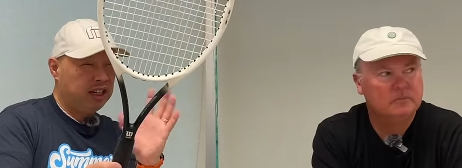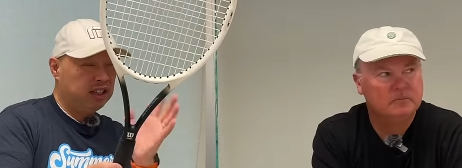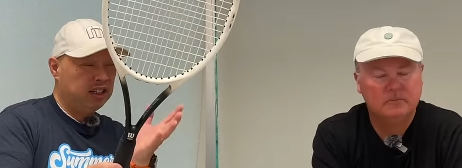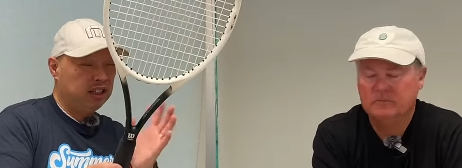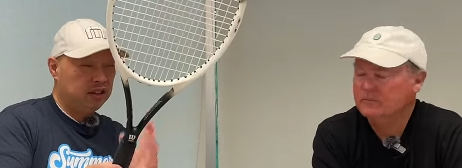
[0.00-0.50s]

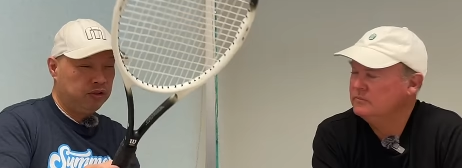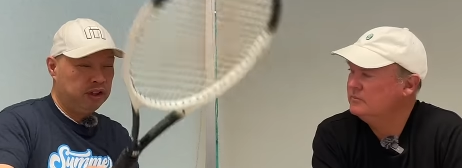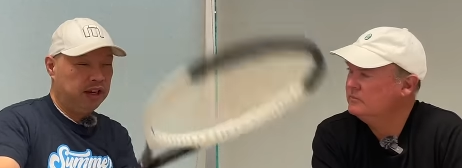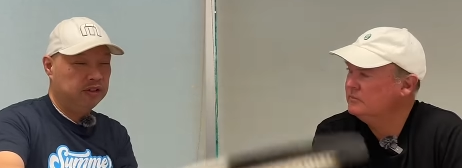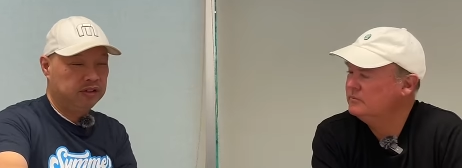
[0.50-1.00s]
Speaker 1: end of
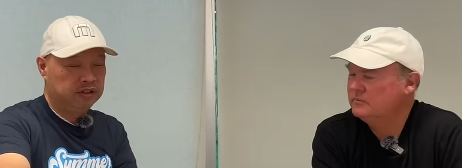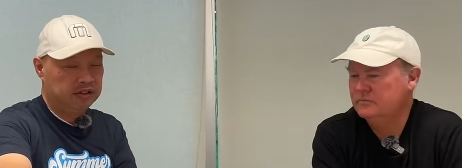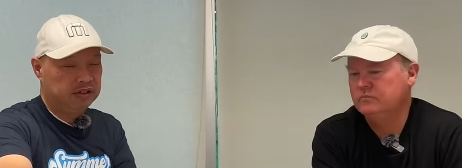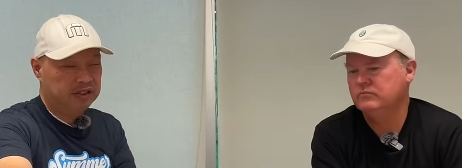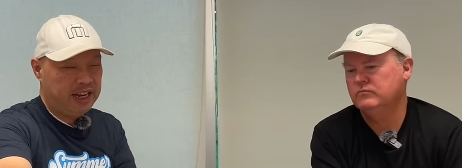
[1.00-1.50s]

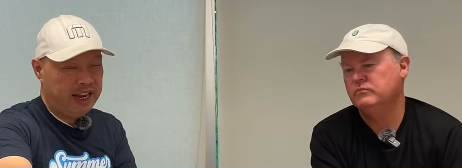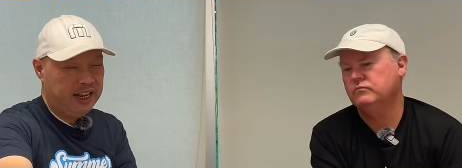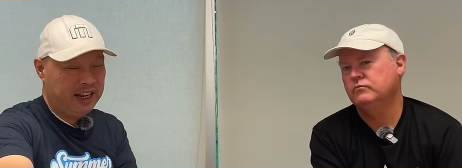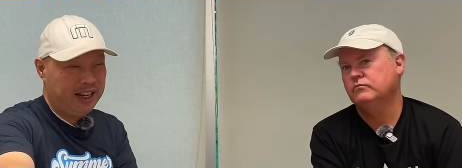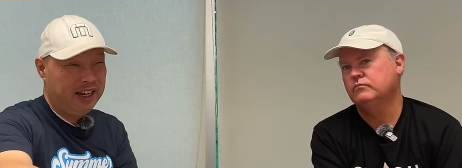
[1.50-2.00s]

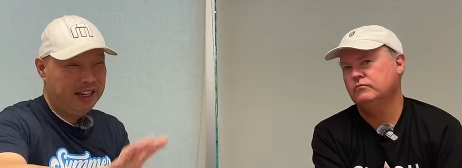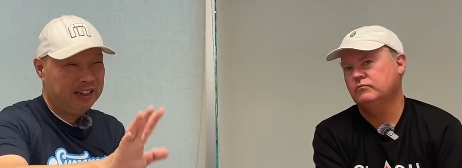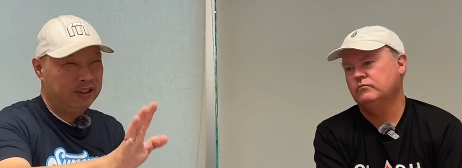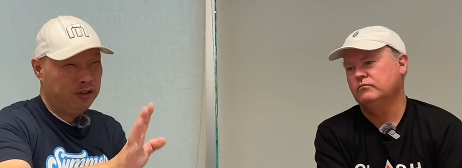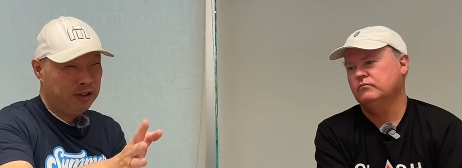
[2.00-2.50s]
2010,
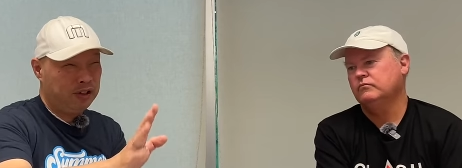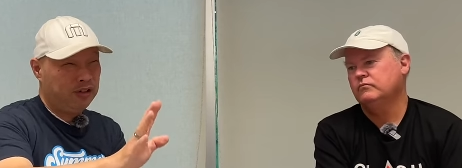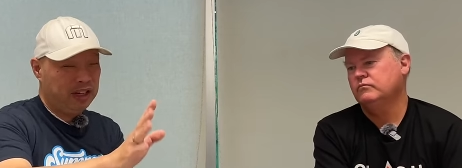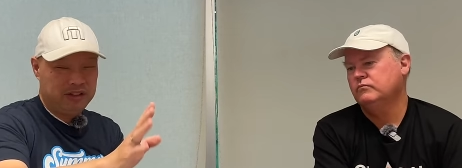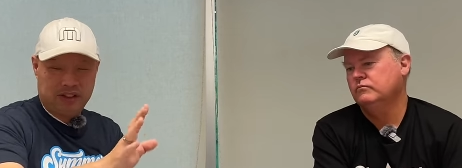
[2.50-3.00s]
two to
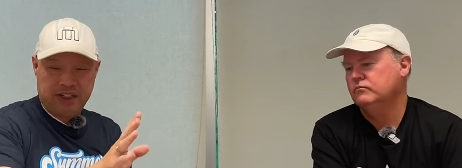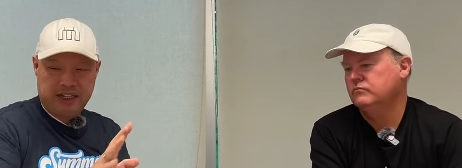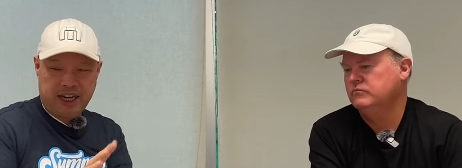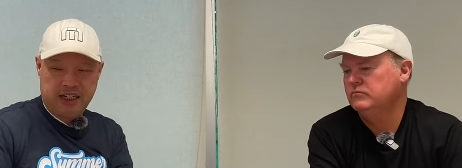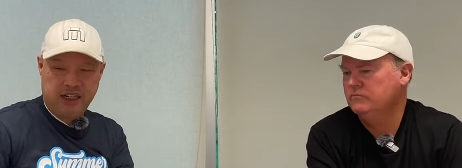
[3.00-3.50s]

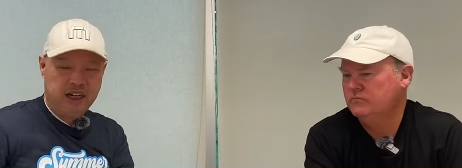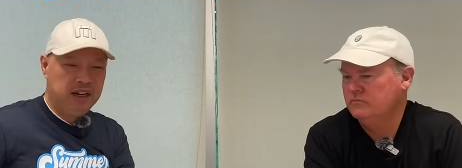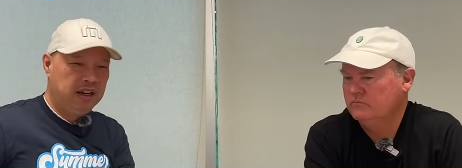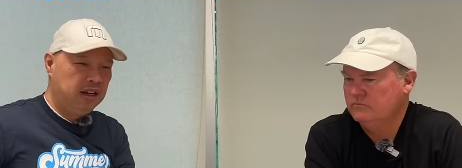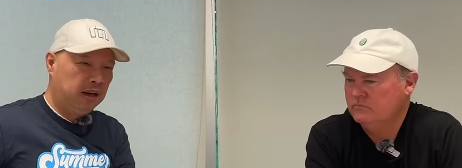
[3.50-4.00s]
2010,
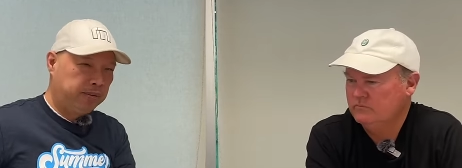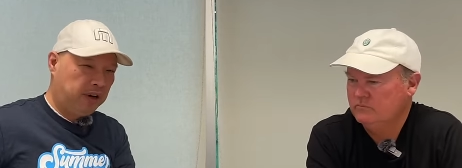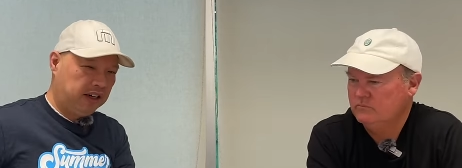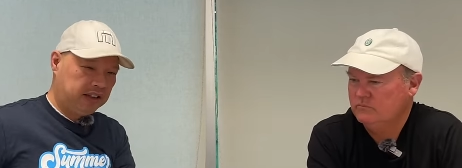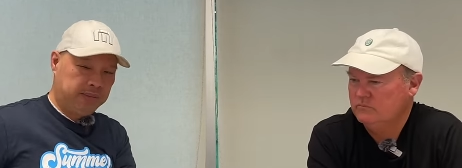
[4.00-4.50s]

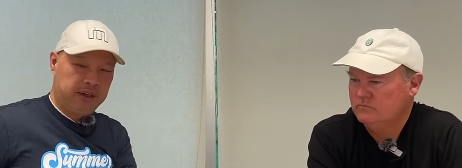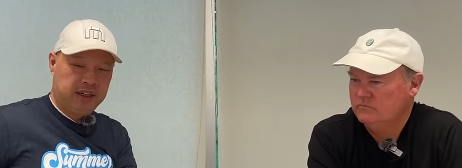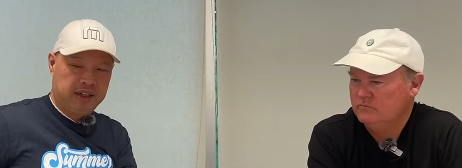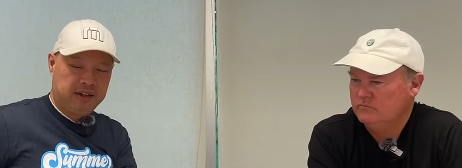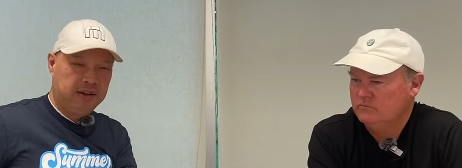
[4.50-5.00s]

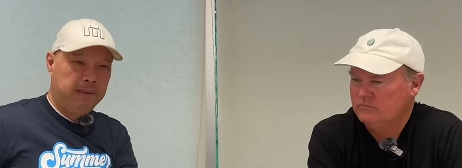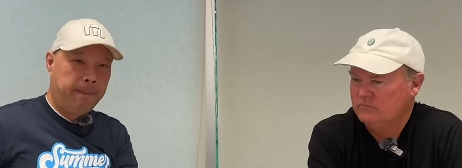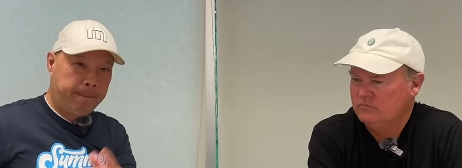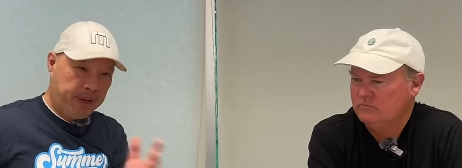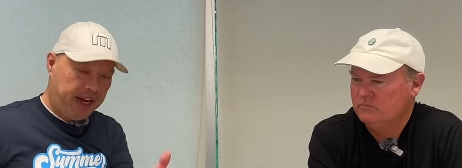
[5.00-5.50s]
approximately.
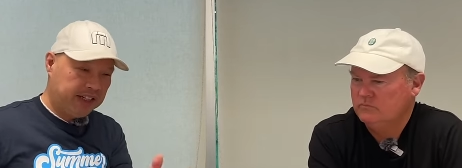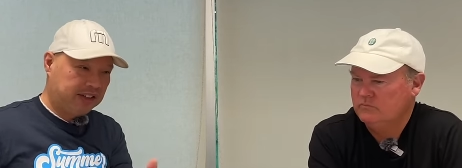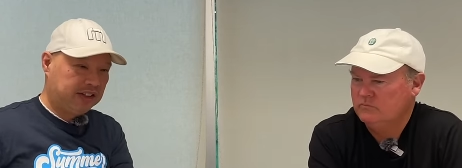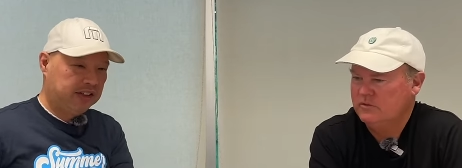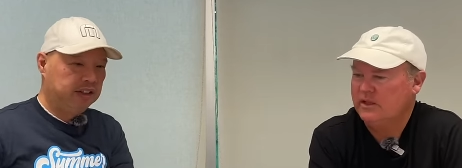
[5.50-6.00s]

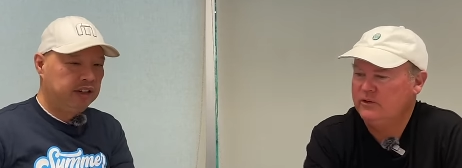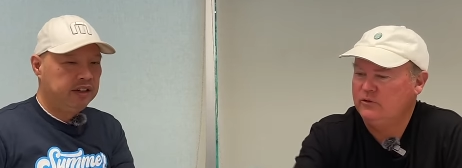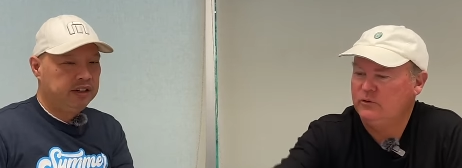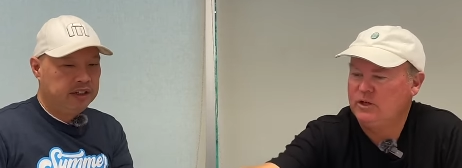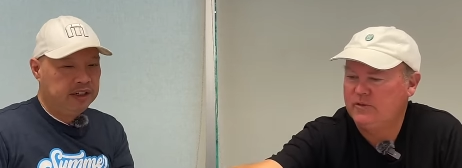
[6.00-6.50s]
But
Speaker 2: and you
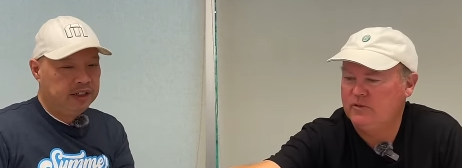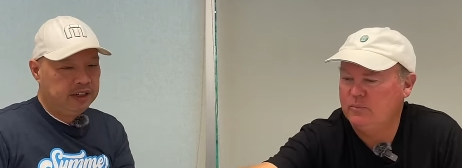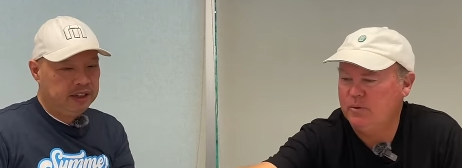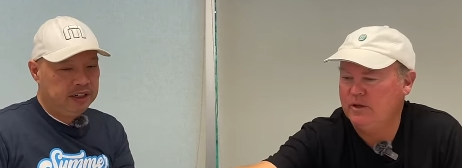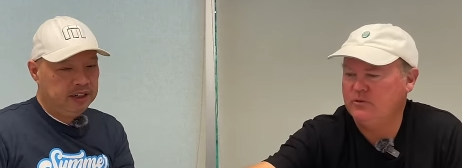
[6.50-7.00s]
still got the
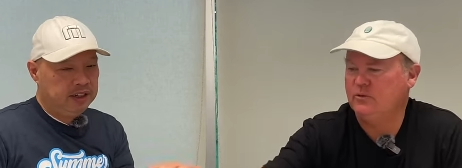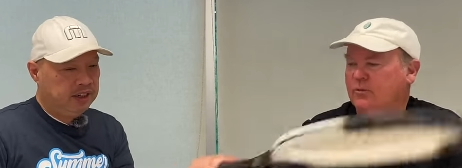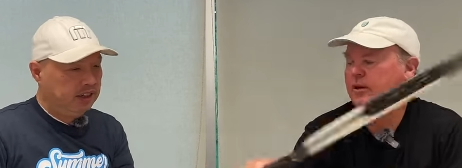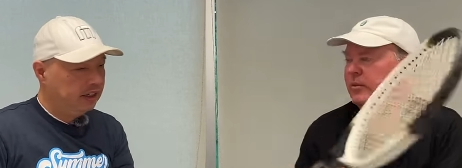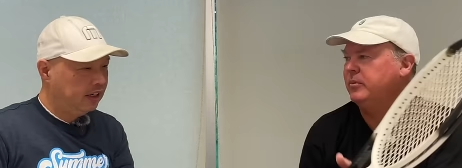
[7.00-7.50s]
sponge
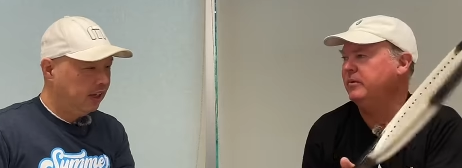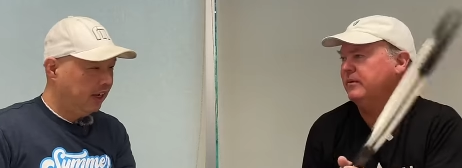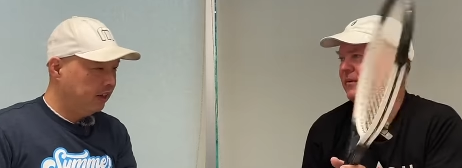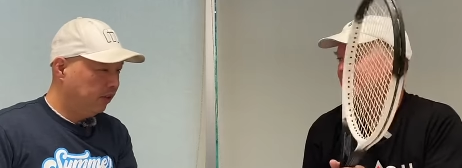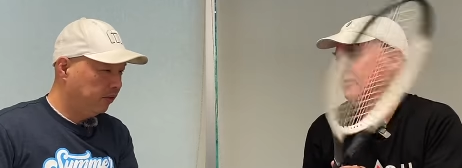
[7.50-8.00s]
grip.
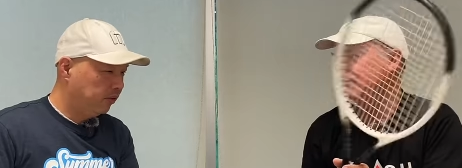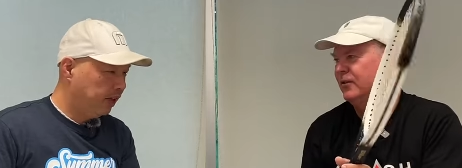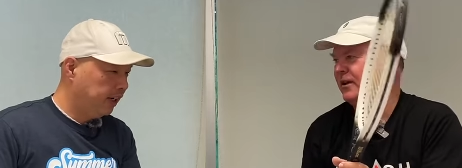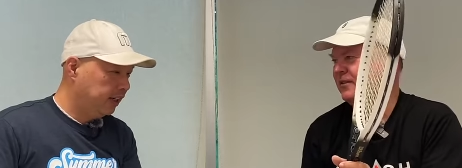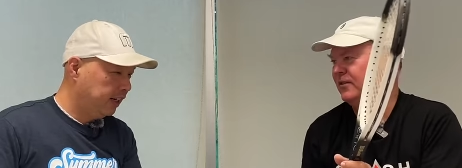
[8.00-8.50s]
I know, Don't
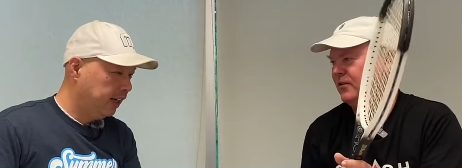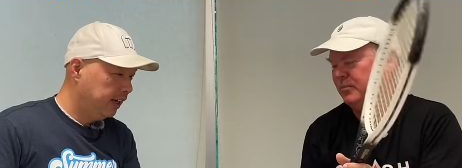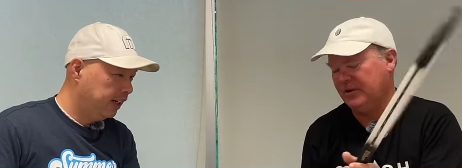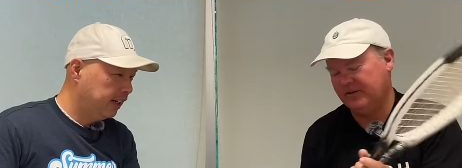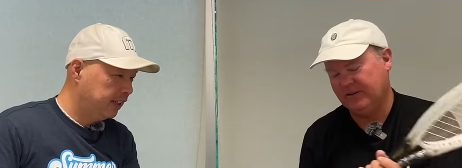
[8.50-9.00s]
right? The
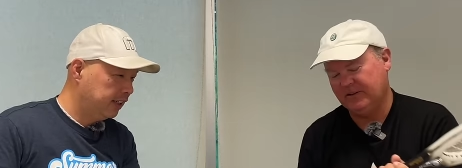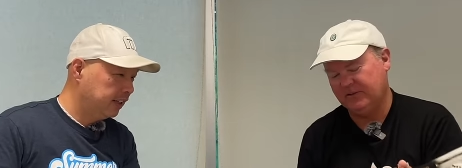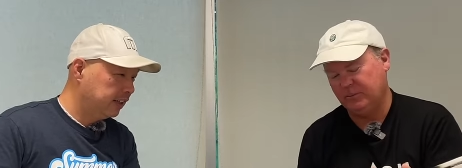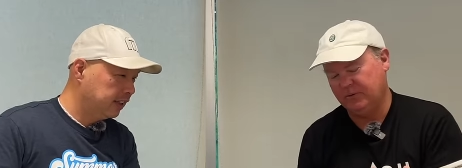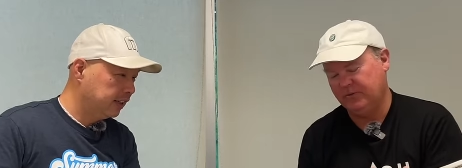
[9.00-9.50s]
sponge. That thing
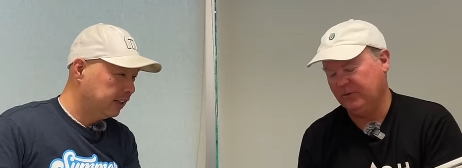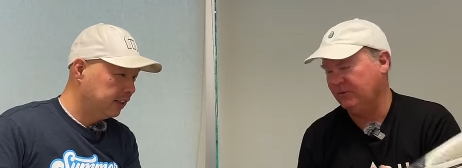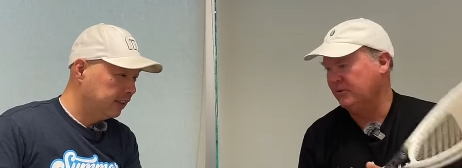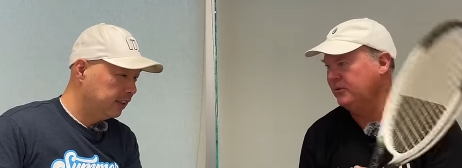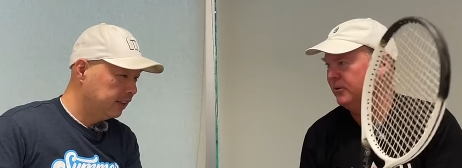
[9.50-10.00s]
almost
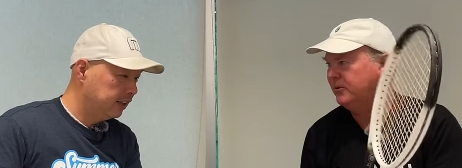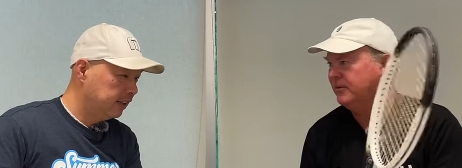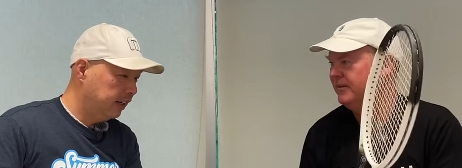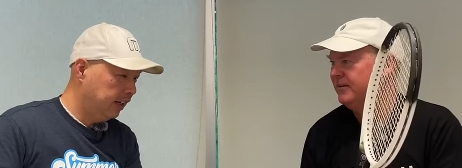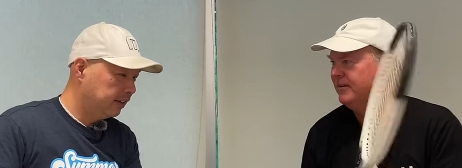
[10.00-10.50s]
feels new.
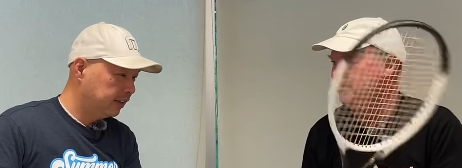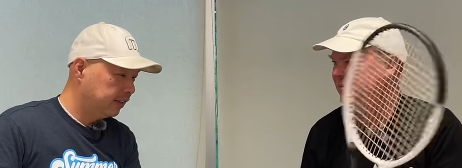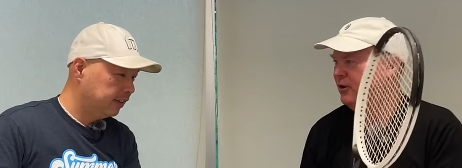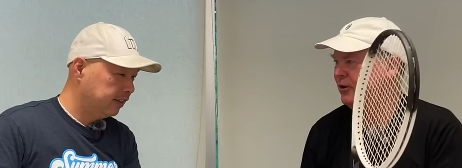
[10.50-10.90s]
Speaker 1: Yes.